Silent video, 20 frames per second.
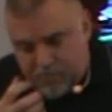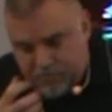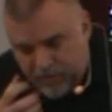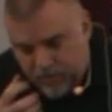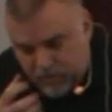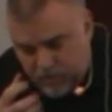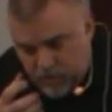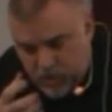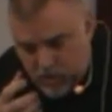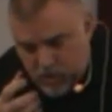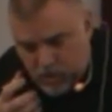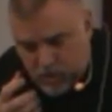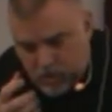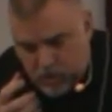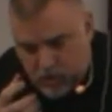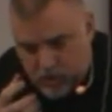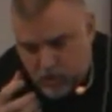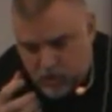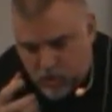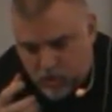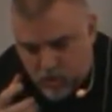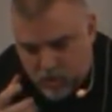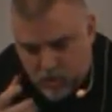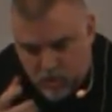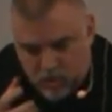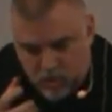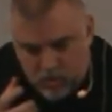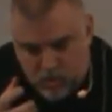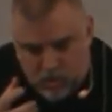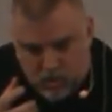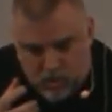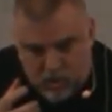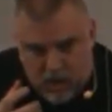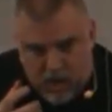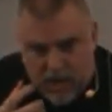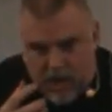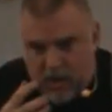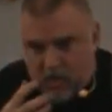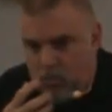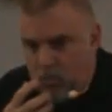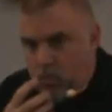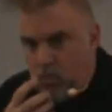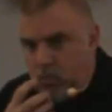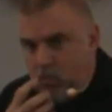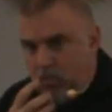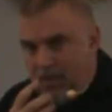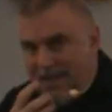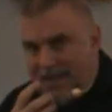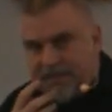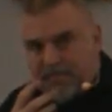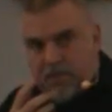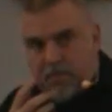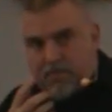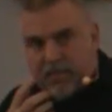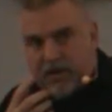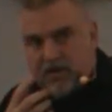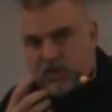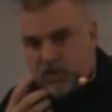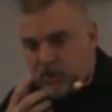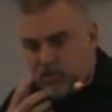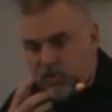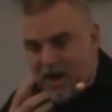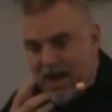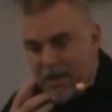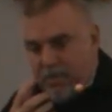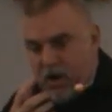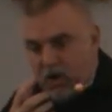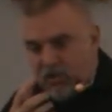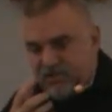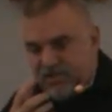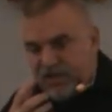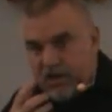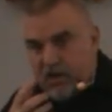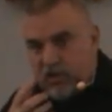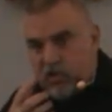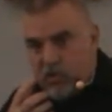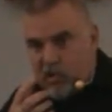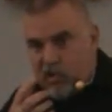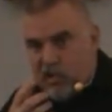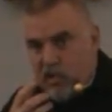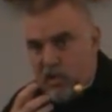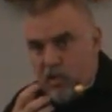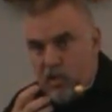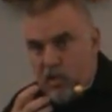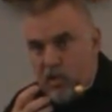But uh, it's a bunch of dry bones here, Lord.